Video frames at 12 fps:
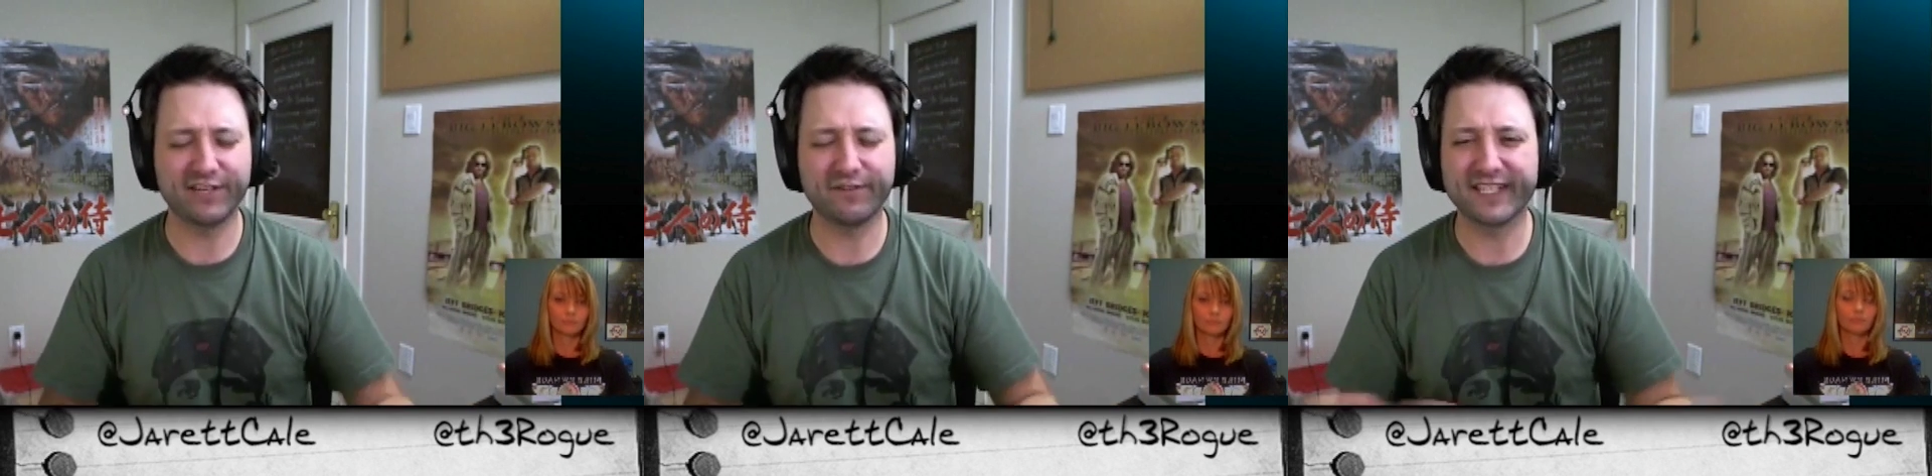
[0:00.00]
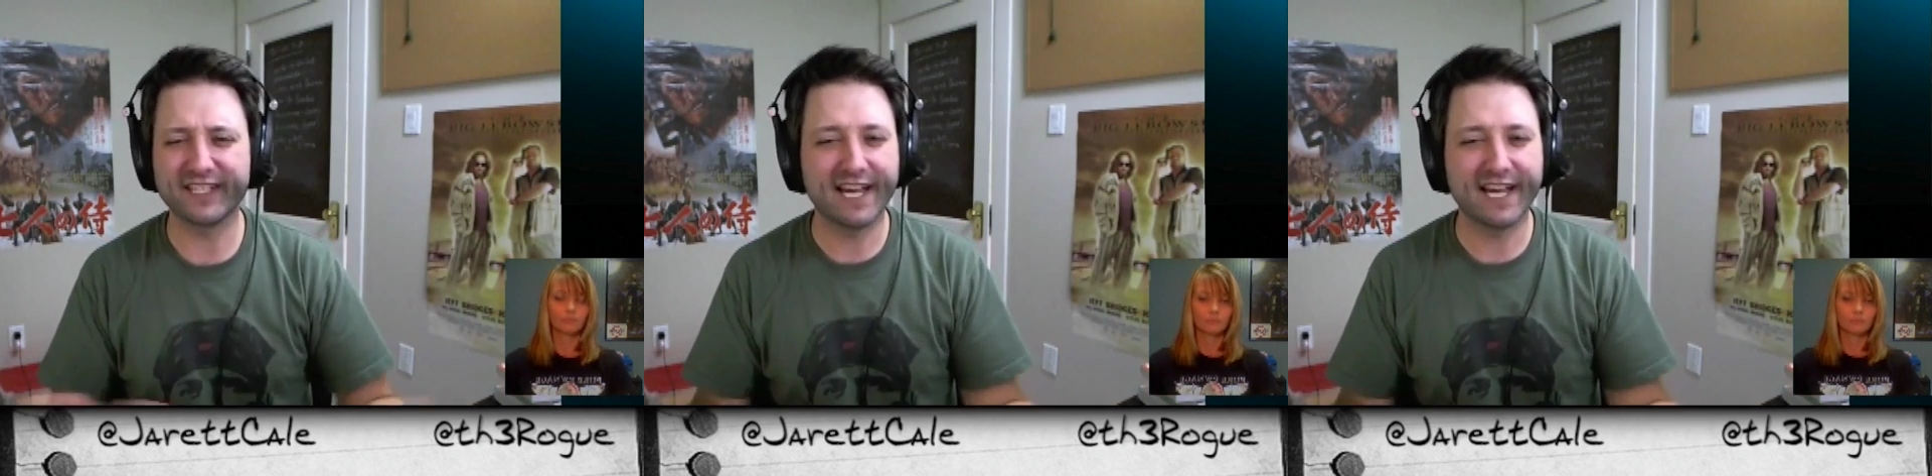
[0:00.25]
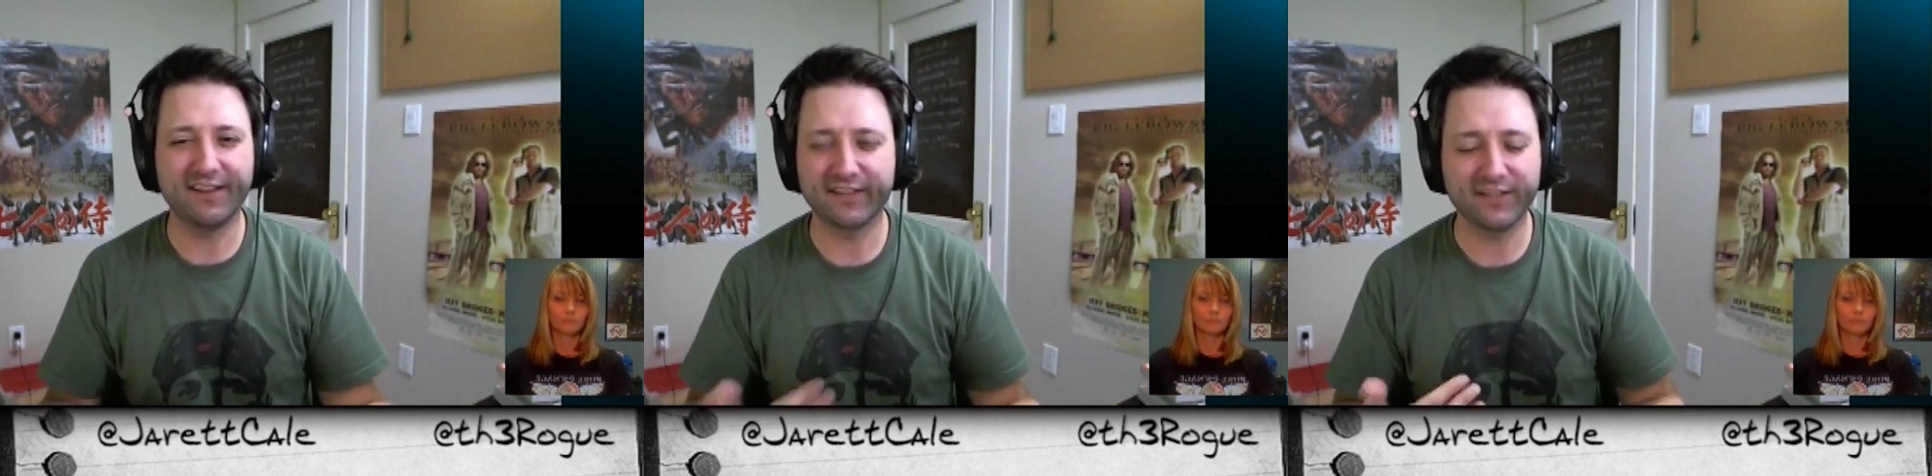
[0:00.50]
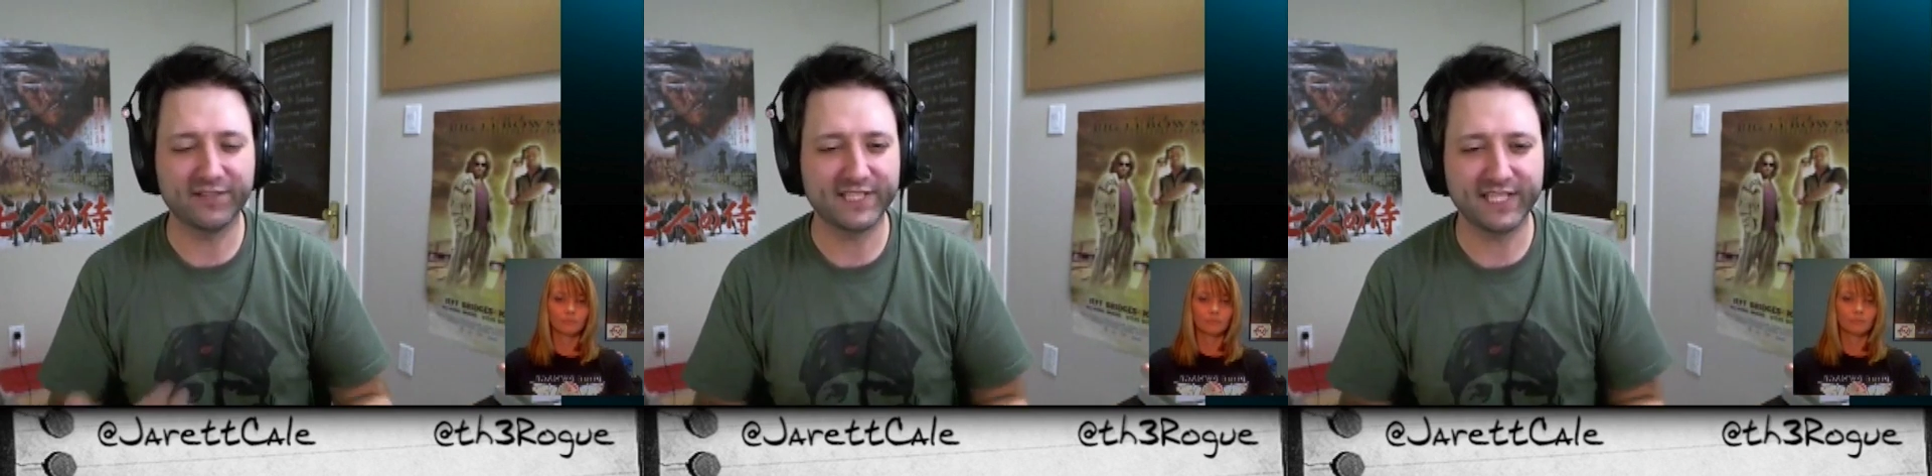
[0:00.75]
The dialogue
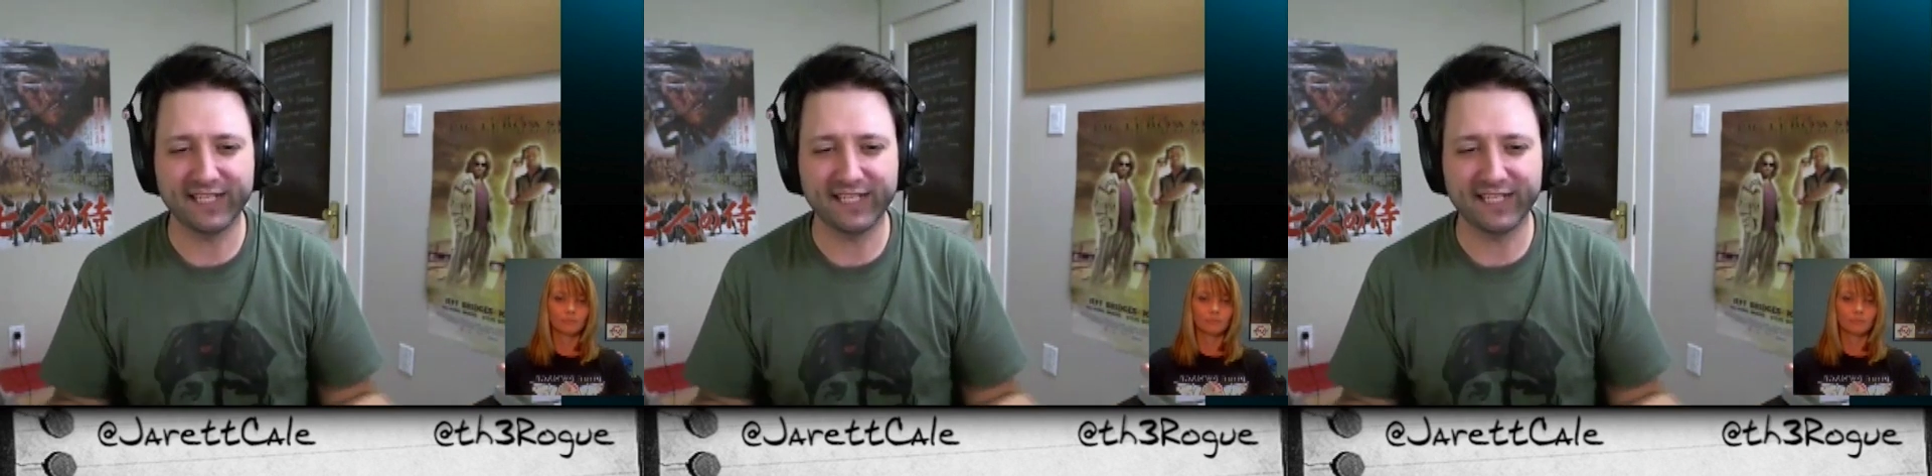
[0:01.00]
that you see in